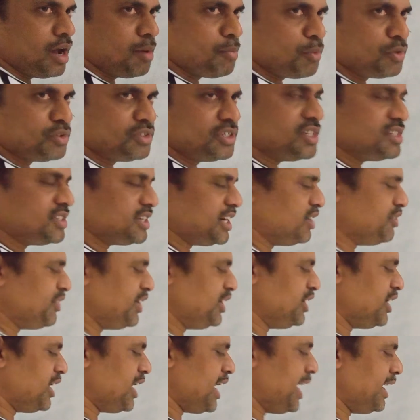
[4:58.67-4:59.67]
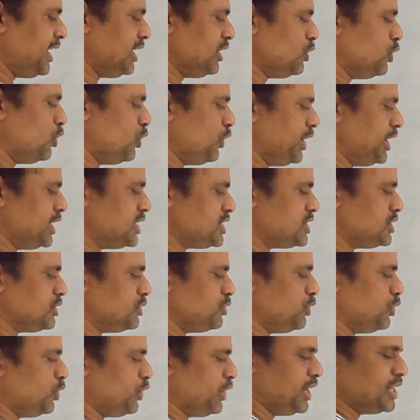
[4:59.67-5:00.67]
Opposite side, when you are adding
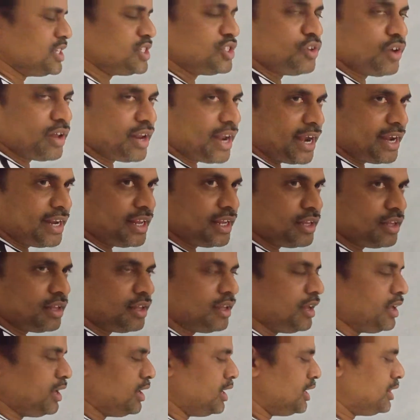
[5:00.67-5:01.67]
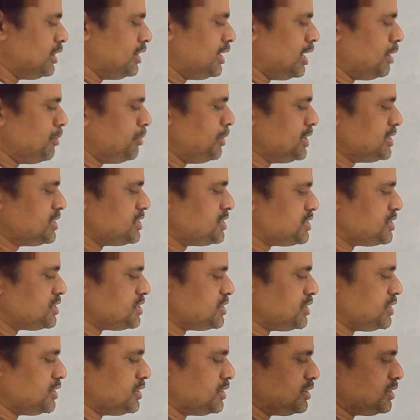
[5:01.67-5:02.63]
OH, OH you are adding. That means